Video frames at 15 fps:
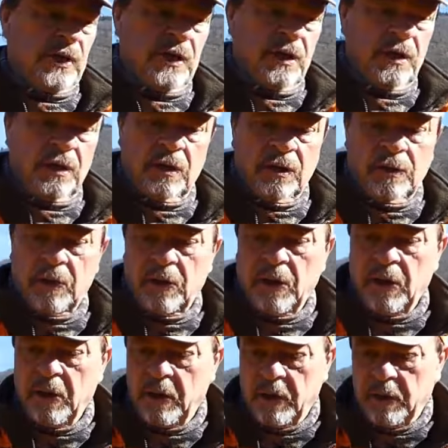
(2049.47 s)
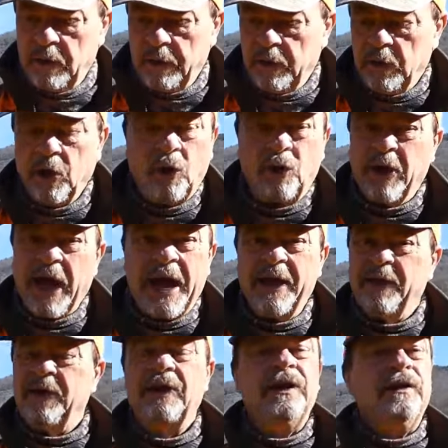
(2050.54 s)
long eye
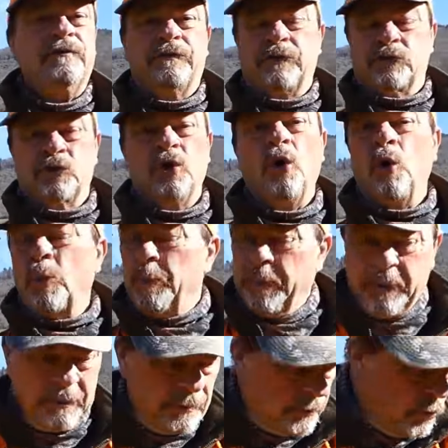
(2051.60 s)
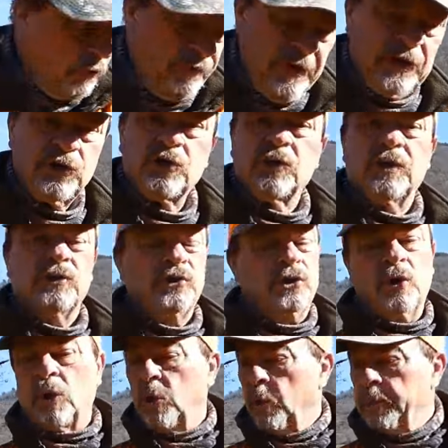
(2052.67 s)
relief scope, conventional
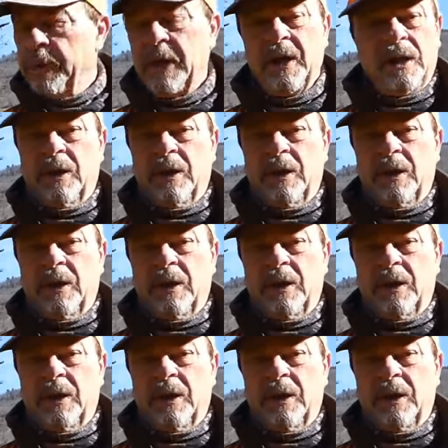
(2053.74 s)
scope,